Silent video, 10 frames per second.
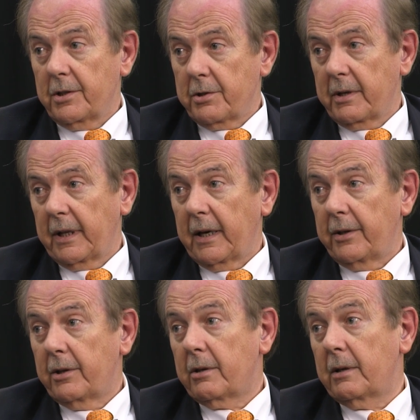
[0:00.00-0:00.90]
during that
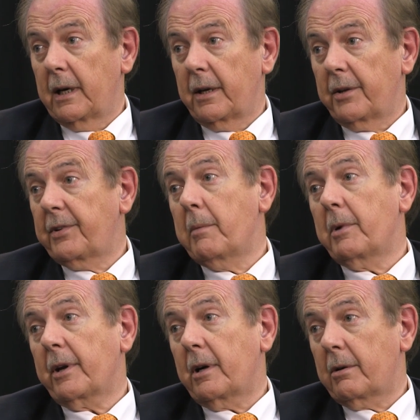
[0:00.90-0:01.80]
year and
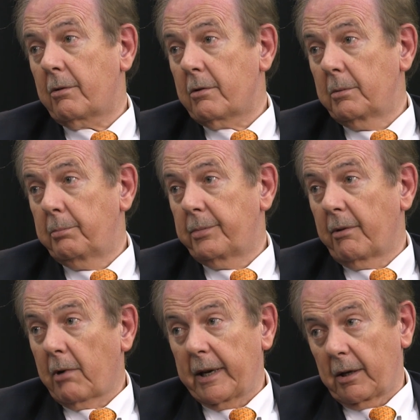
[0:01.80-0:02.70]
assembled our group,
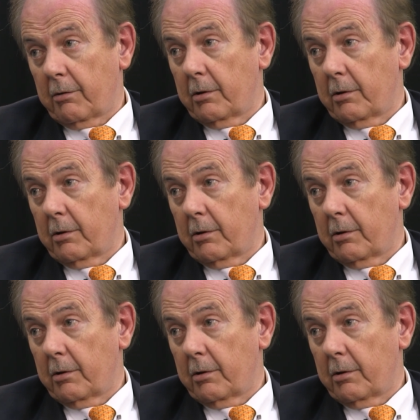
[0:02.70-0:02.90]
the writing